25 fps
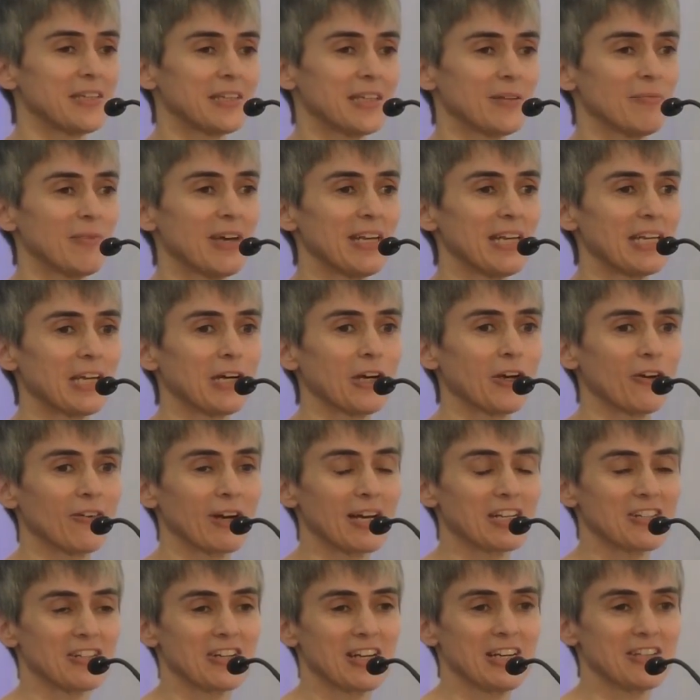the many
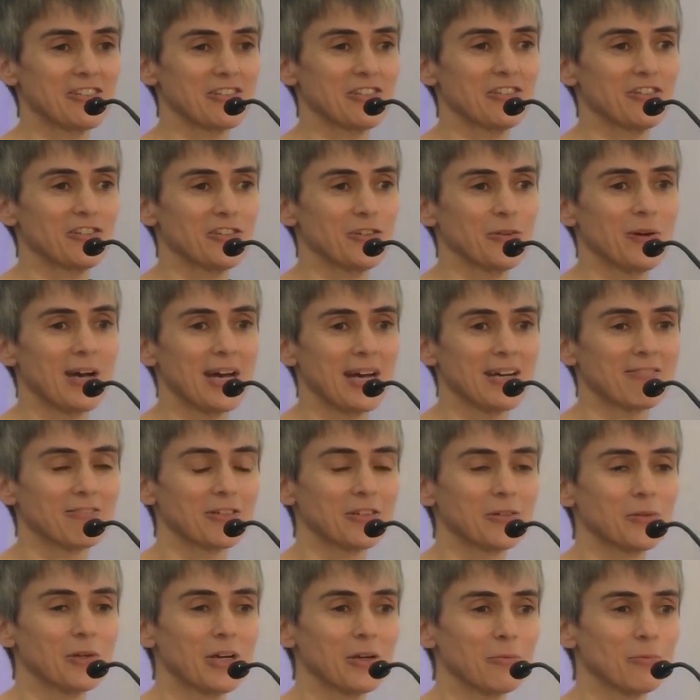congratulations you have
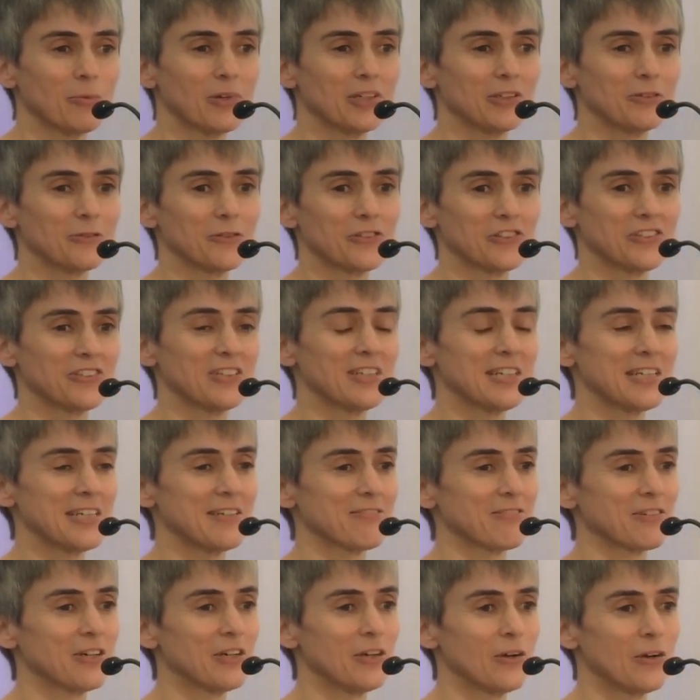and, and will receive